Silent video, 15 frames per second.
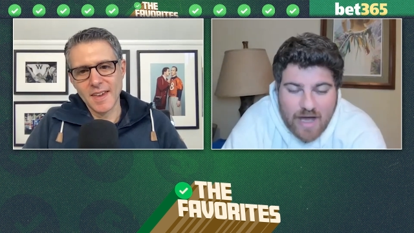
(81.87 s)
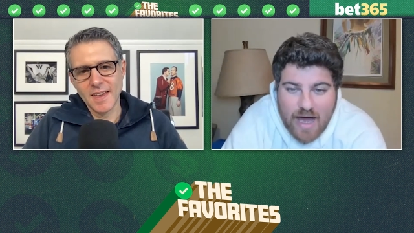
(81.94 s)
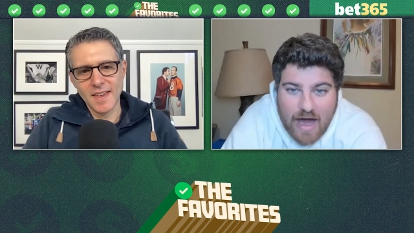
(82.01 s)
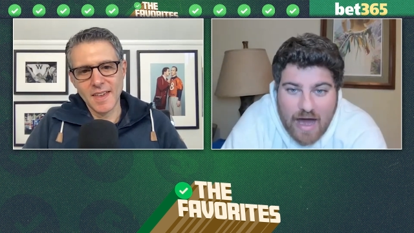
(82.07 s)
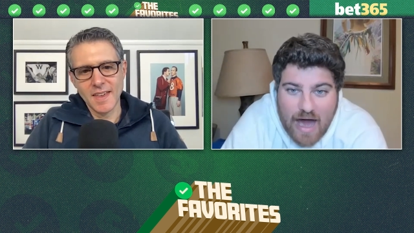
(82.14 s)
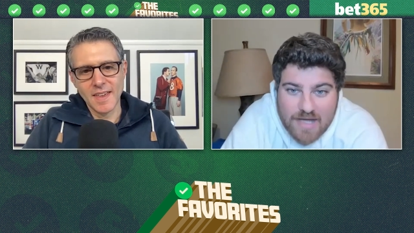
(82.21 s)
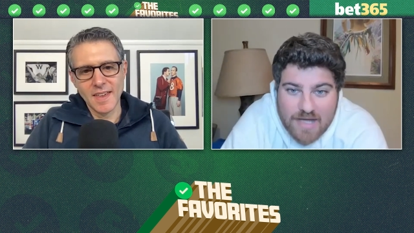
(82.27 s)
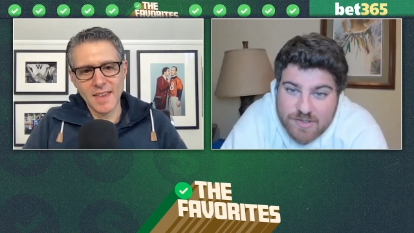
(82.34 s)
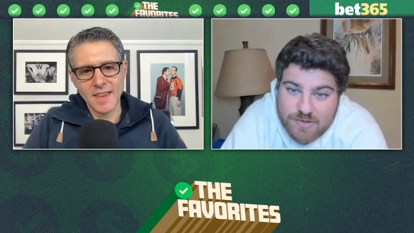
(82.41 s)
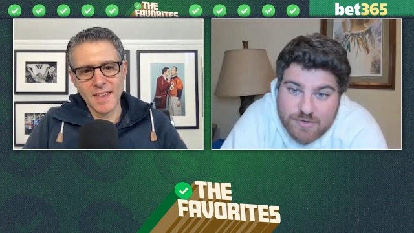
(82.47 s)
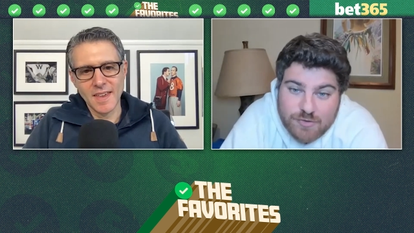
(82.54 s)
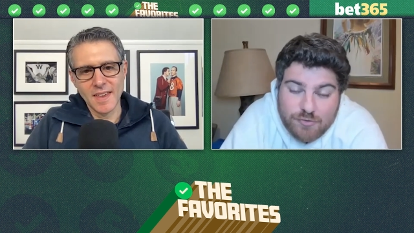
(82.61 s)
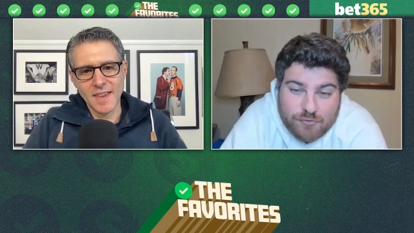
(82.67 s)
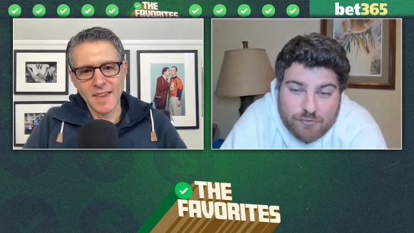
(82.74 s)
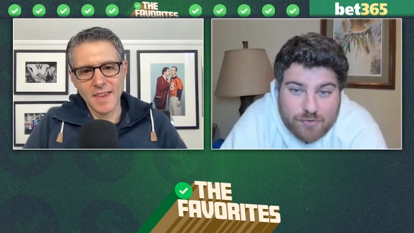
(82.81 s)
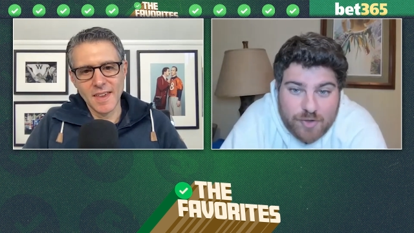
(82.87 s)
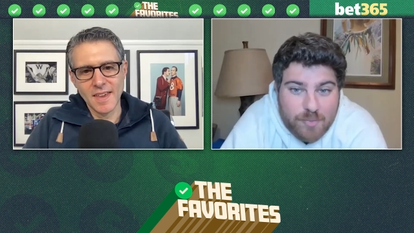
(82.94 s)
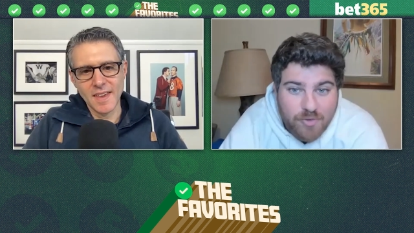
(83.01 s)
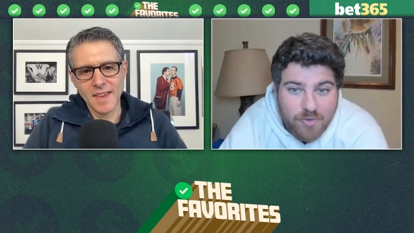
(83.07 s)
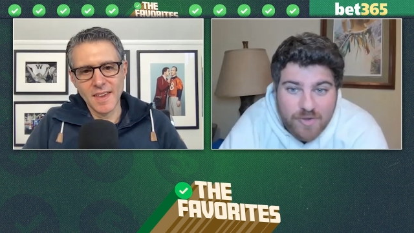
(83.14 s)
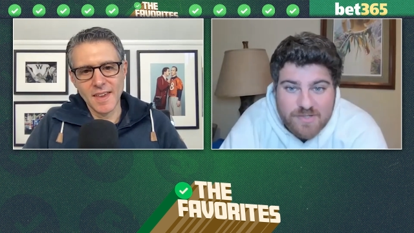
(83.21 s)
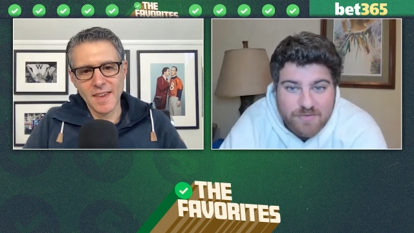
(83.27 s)
Speaker 1: honestly two free
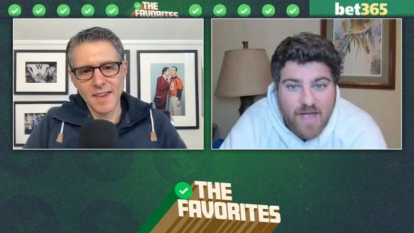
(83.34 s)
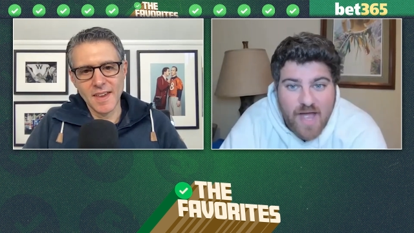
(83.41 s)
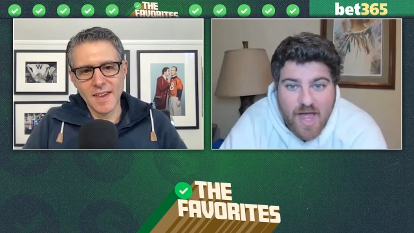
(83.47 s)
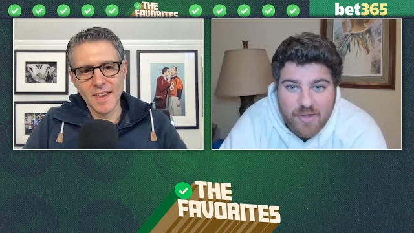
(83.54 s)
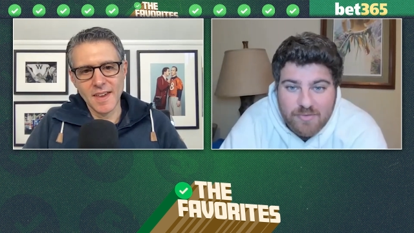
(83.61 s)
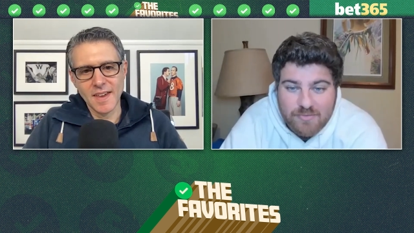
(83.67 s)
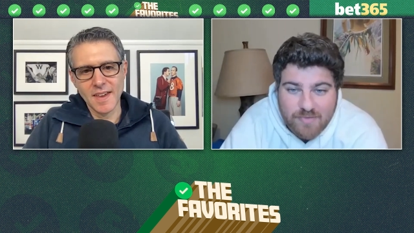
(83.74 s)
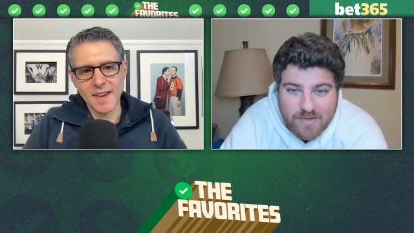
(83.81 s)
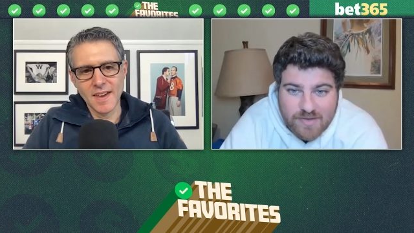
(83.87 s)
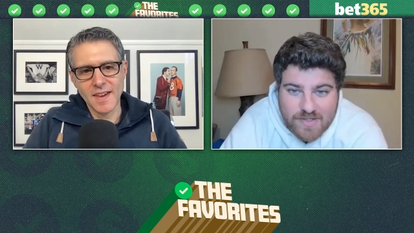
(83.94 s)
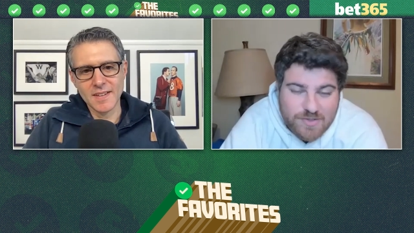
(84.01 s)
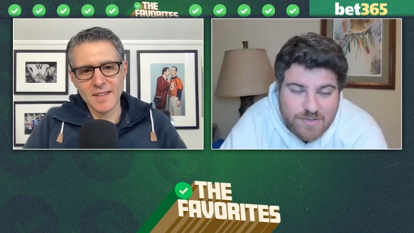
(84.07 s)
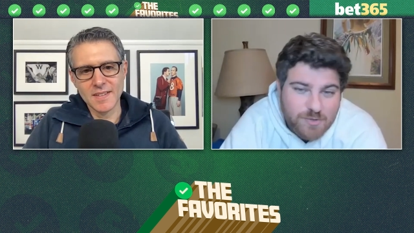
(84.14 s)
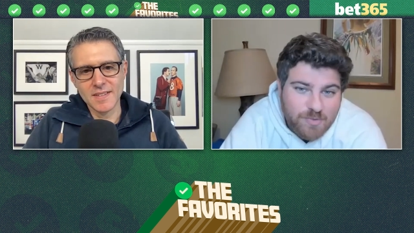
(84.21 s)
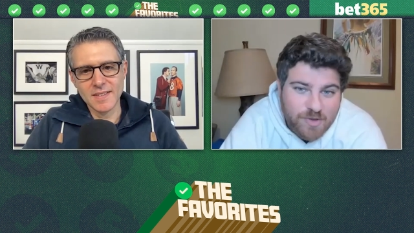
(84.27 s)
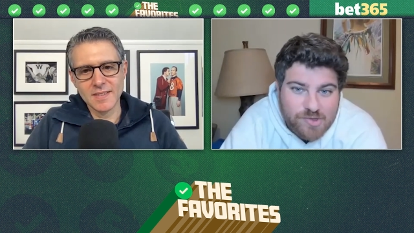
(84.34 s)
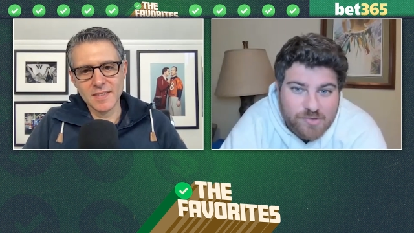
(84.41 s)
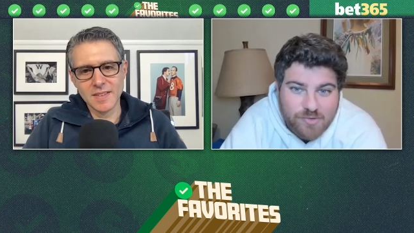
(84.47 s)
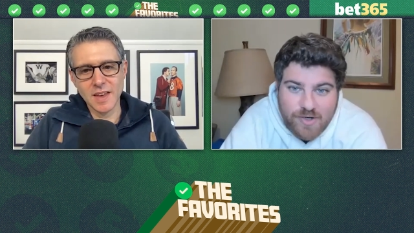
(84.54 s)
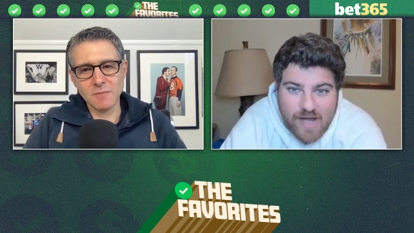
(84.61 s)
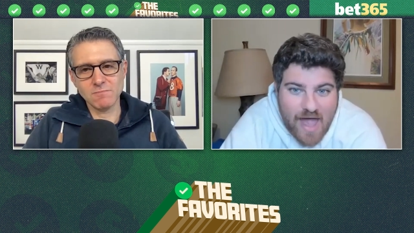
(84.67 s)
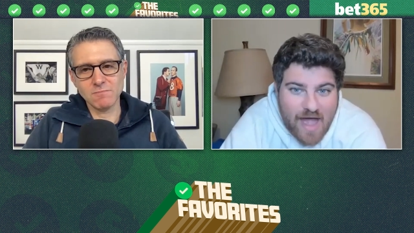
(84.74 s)
points of value. Like this should be
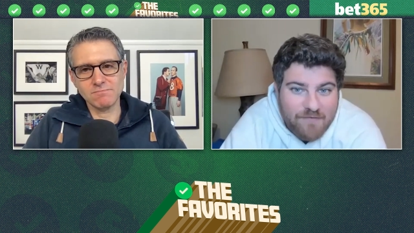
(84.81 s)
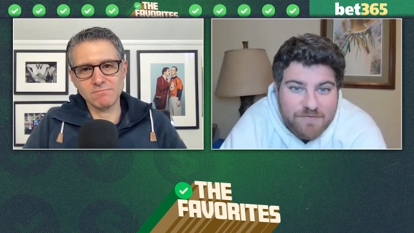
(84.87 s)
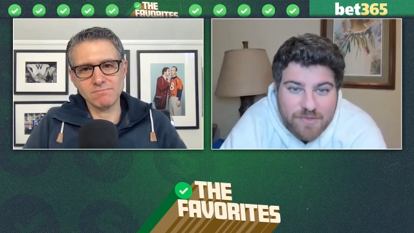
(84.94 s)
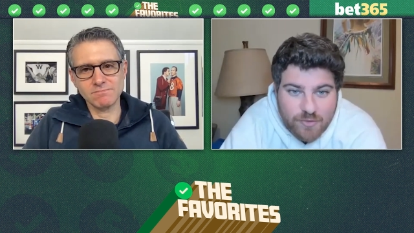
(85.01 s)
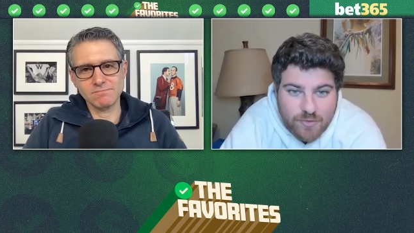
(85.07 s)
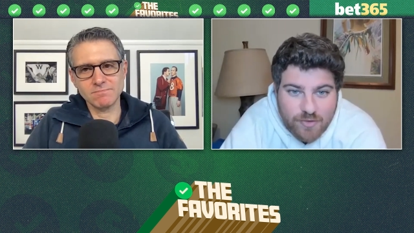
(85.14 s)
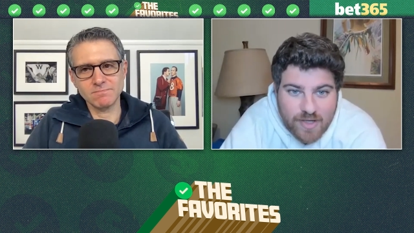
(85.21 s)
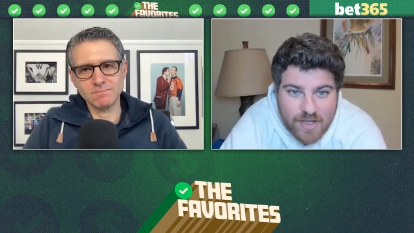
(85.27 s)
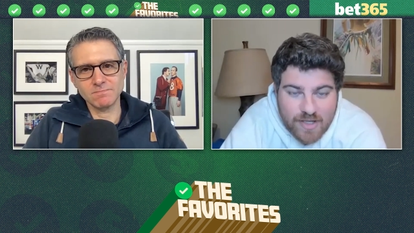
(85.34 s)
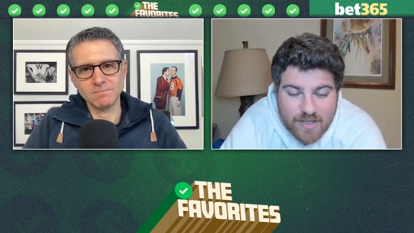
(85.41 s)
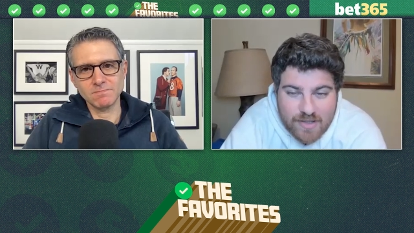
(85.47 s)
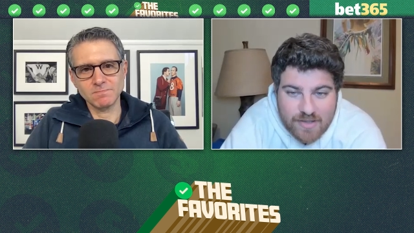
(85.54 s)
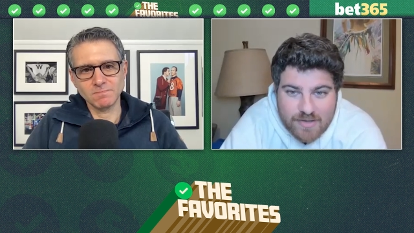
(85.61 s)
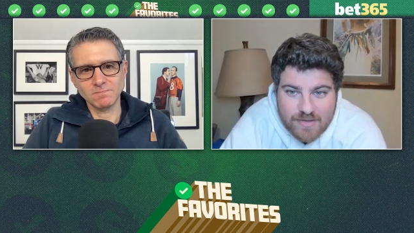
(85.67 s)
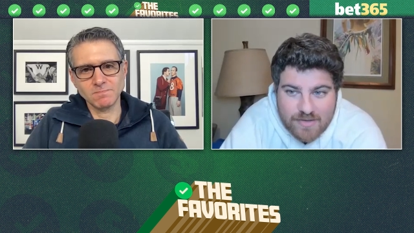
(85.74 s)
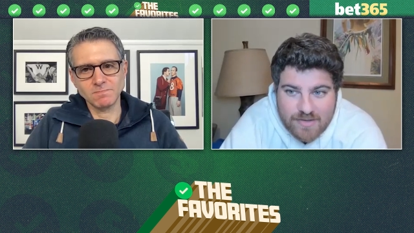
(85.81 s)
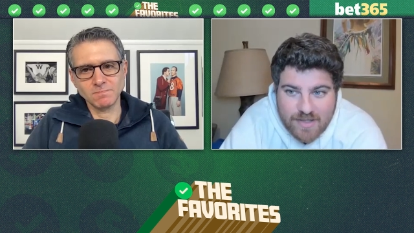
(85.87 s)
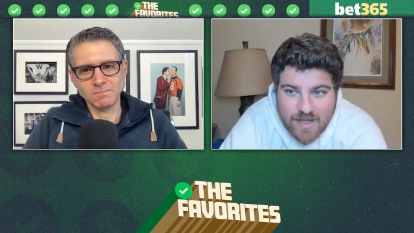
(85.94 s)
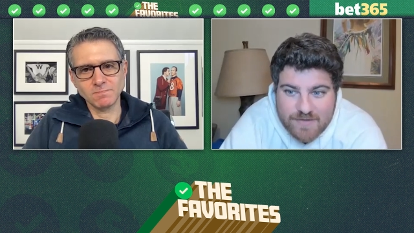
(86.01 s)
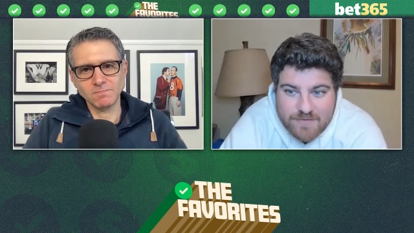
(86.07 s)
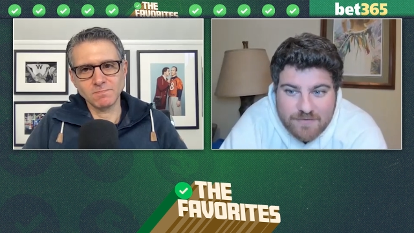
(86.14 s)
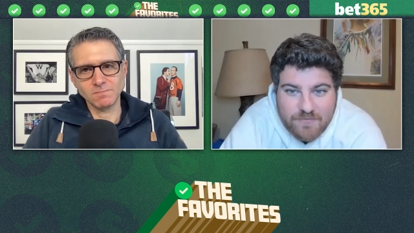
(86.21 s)
three yeah. and a half, three.
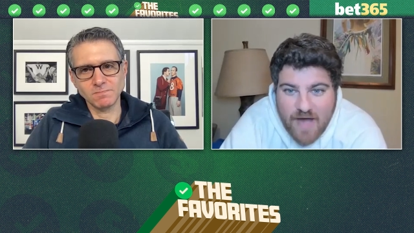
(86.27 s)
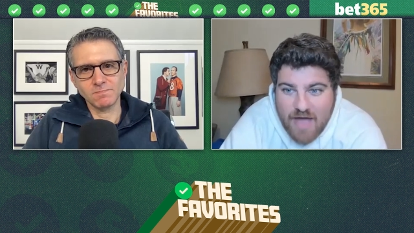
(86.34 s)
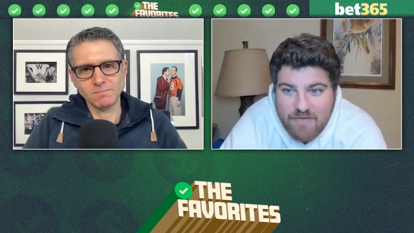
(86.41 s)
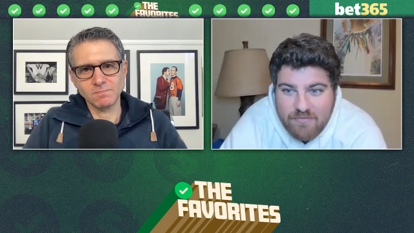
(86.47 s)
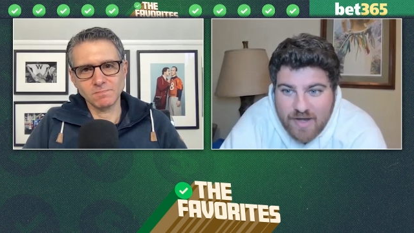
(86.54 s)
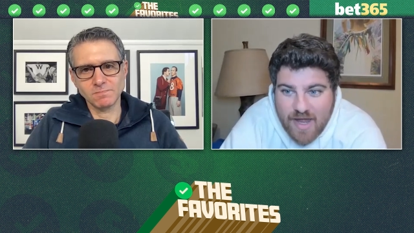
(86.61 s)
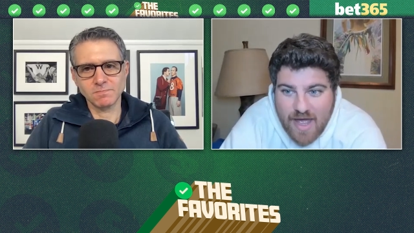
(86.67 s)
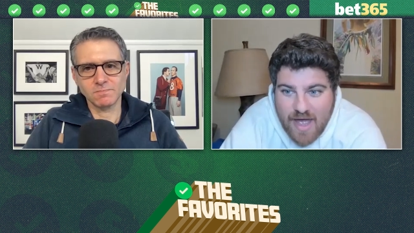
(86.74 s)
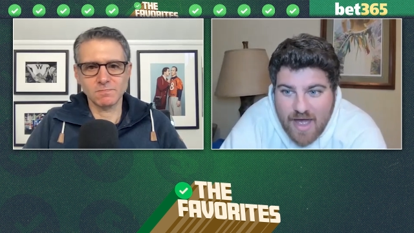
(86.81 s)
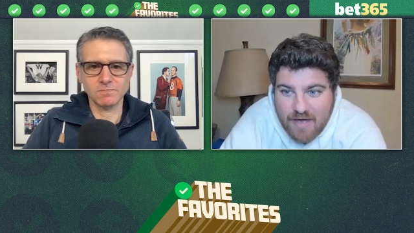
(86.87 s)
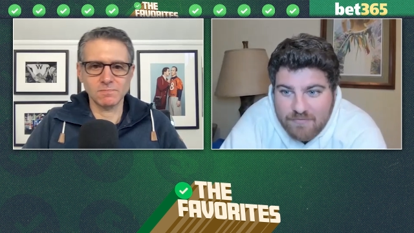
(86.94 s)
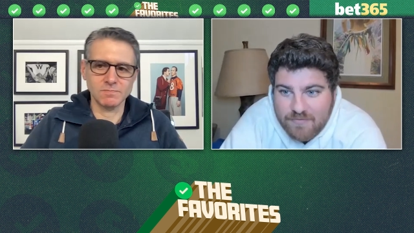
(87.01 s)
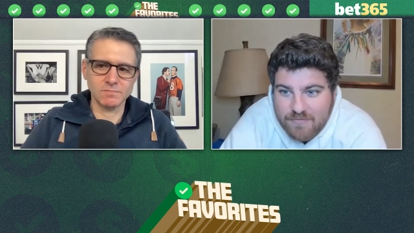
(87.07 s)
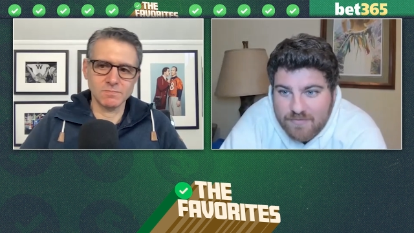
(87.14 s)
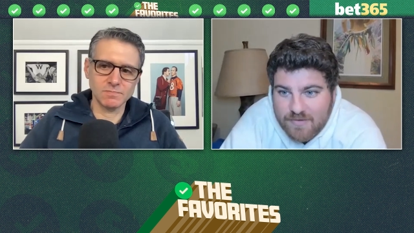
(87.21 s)
It's five and a half.